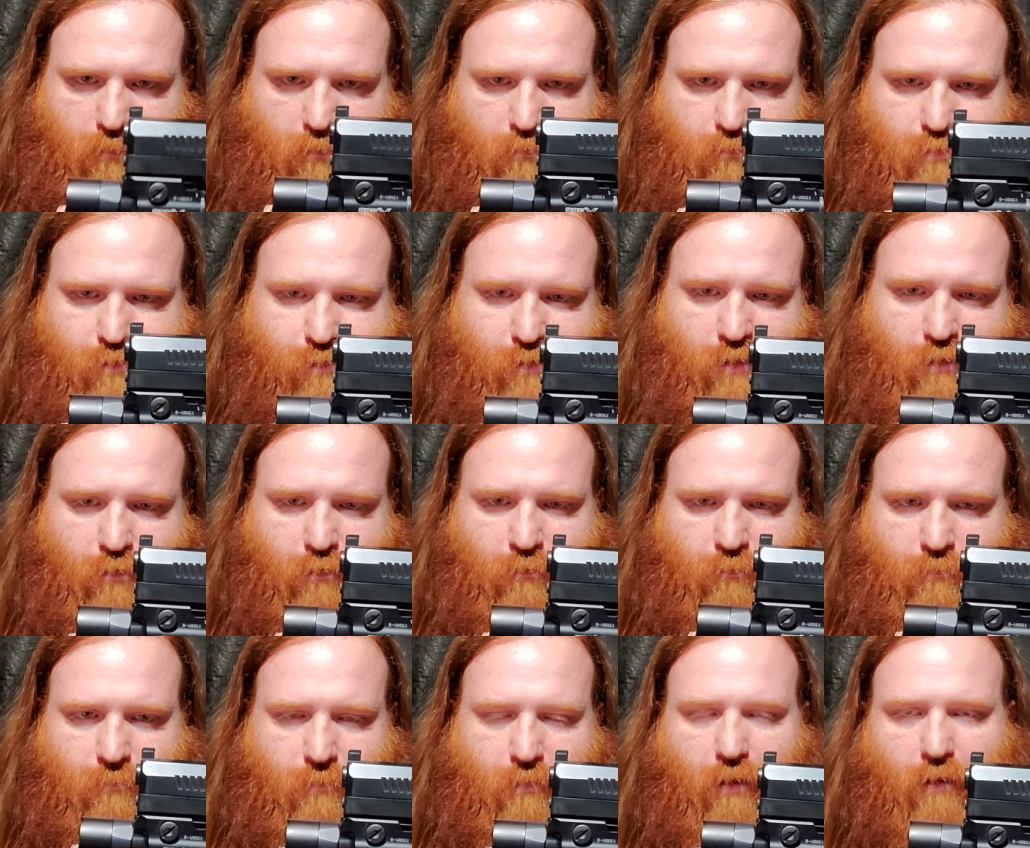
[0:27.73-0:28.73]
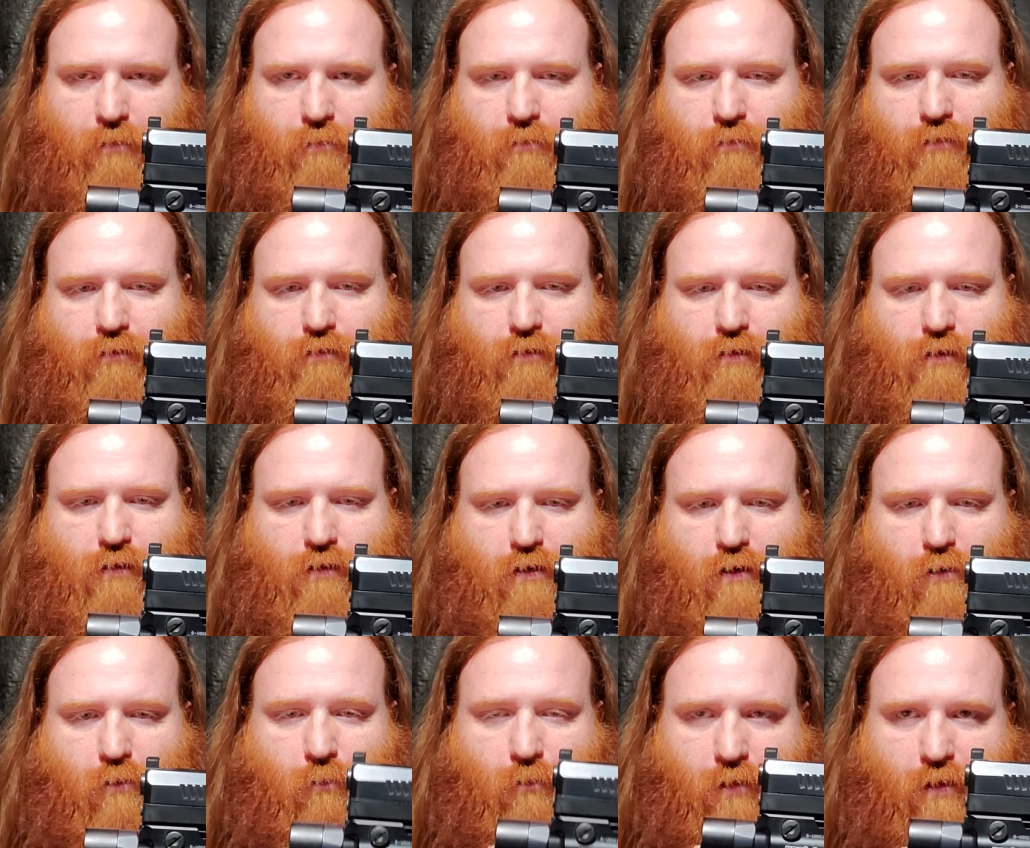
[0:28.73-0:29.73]
so
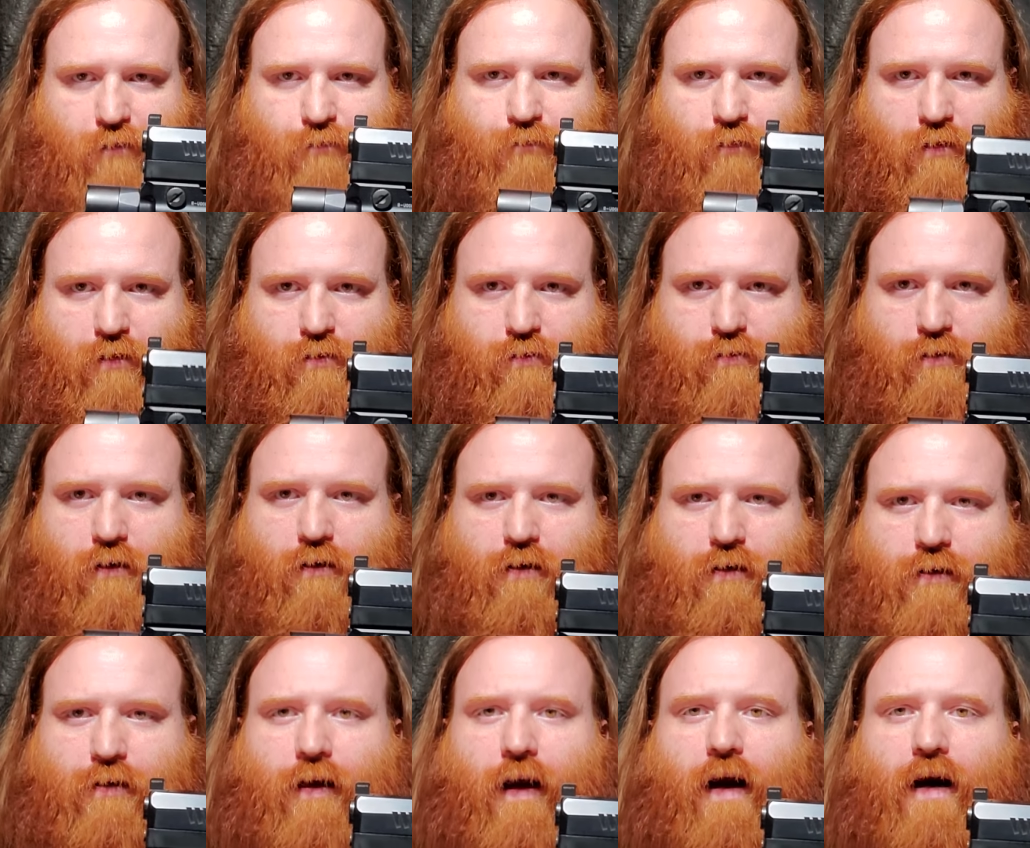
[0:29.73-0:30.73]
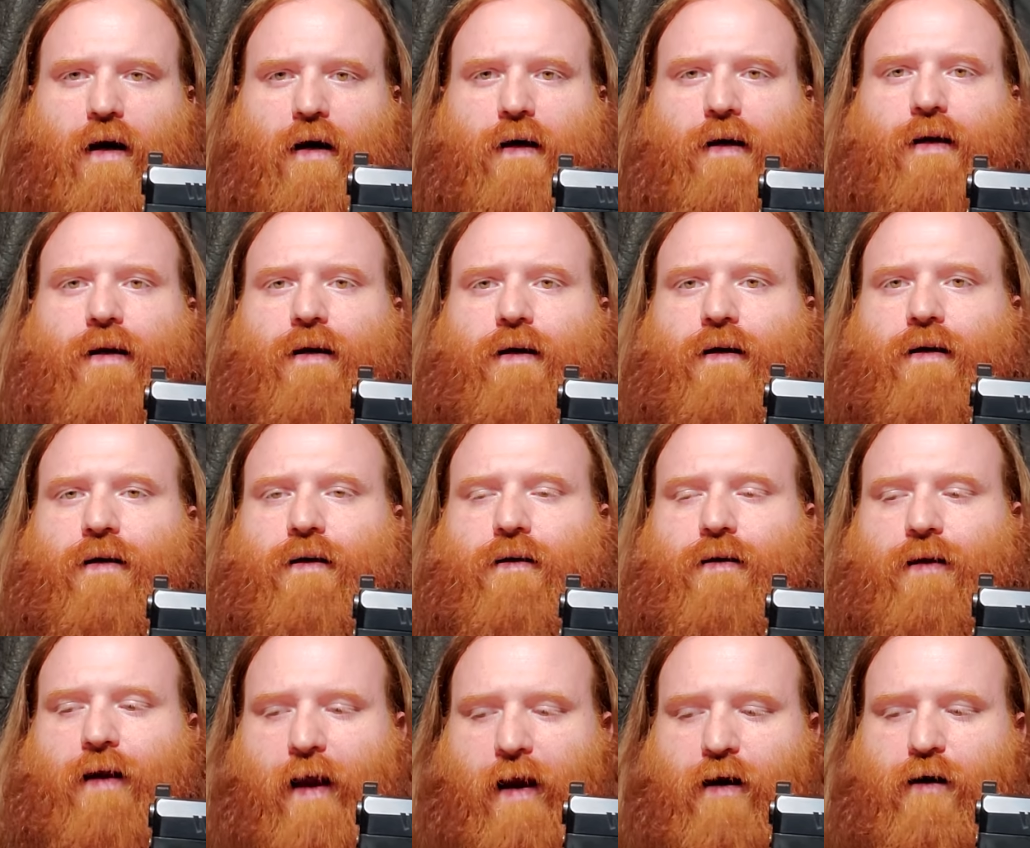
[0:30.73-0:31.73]
when I first started
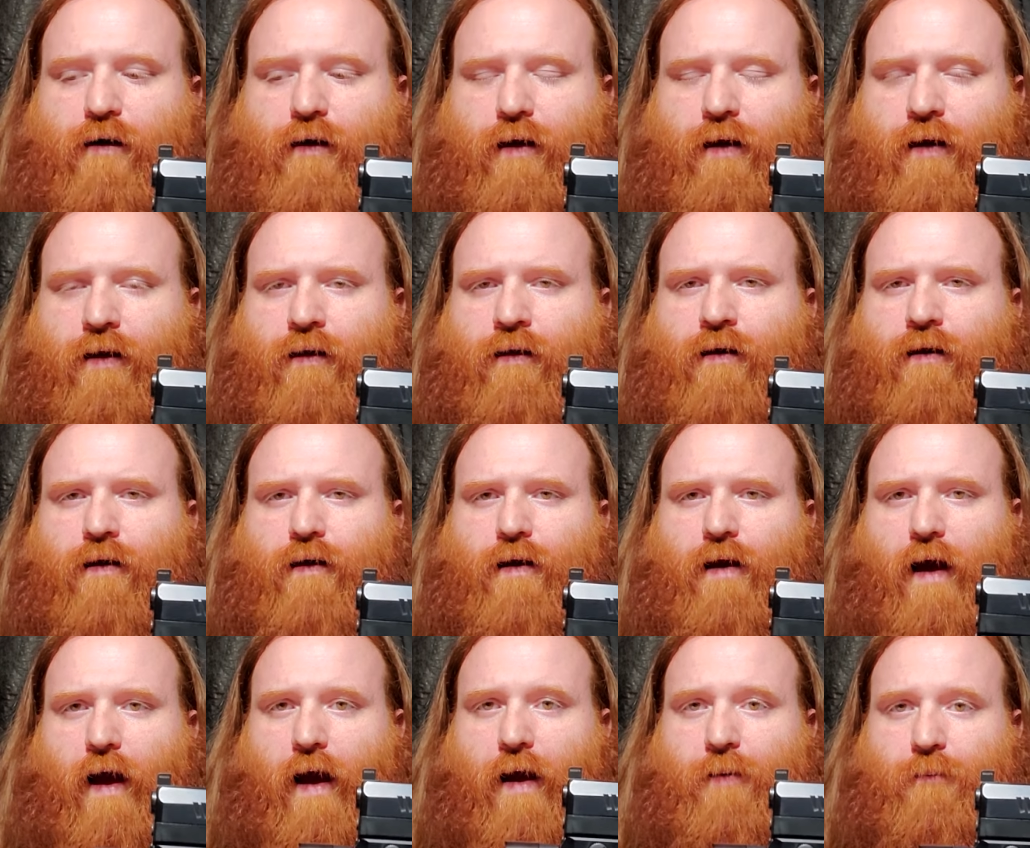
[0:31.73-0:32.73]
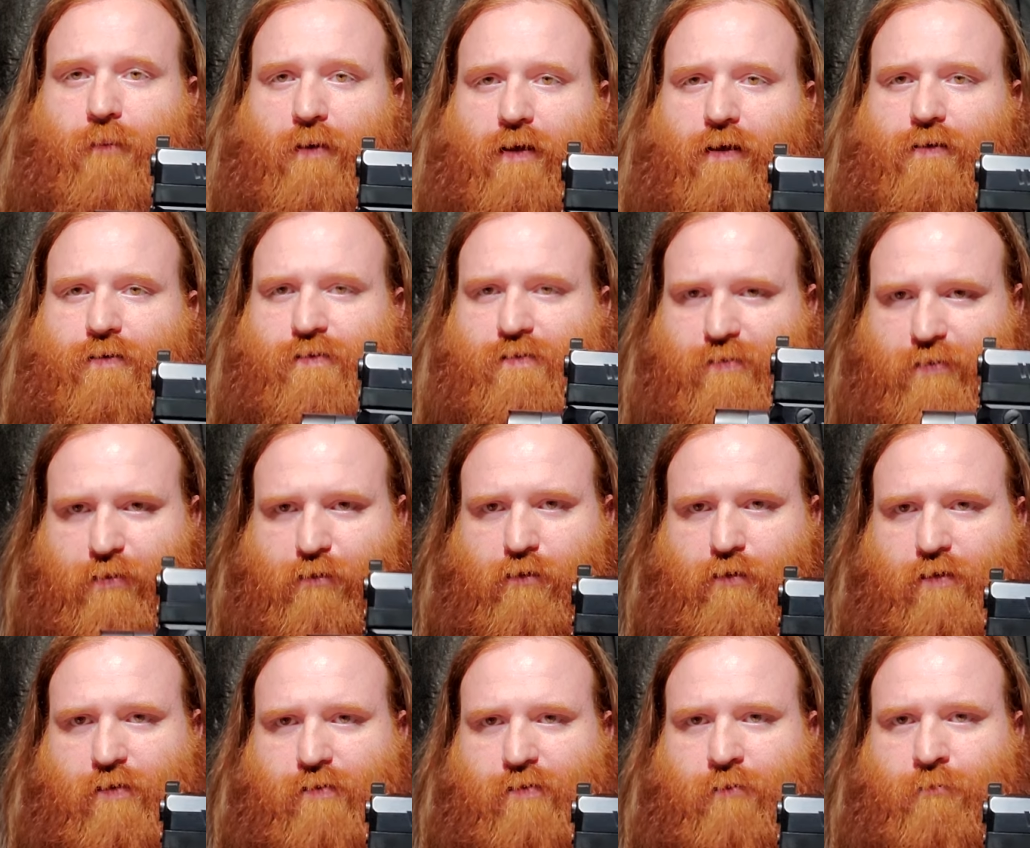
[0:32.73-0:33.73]
carrying and being
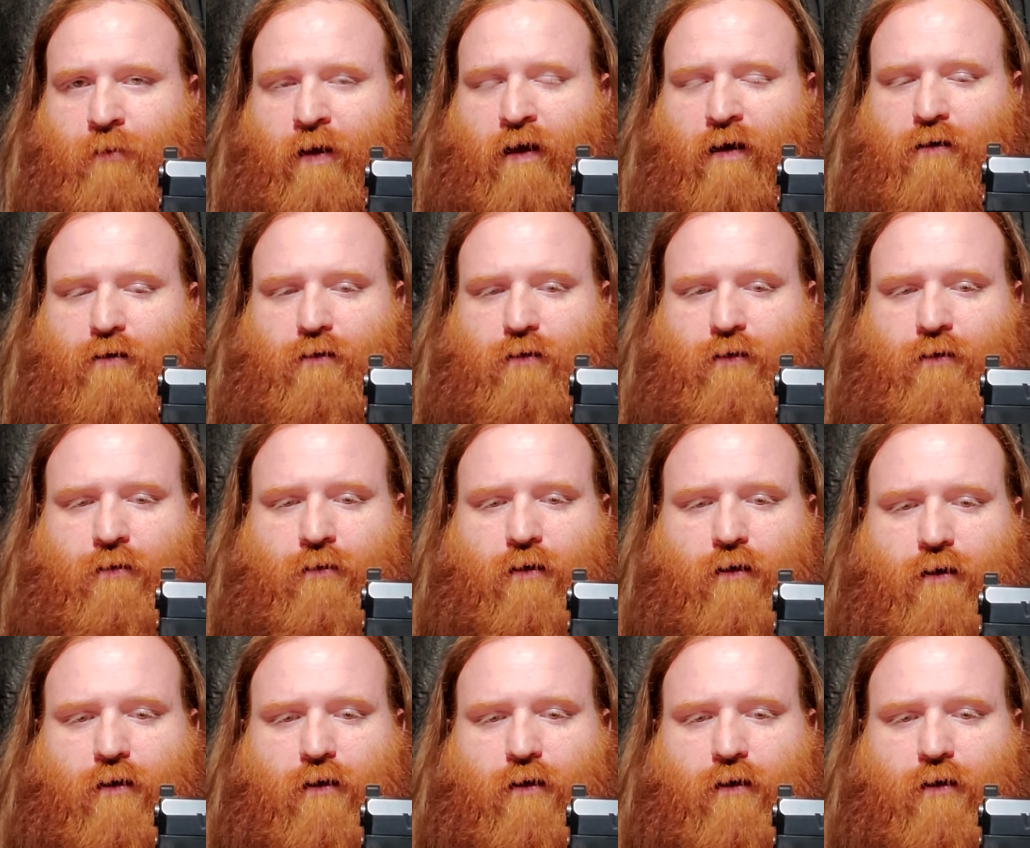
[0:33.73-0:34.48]
serious about it,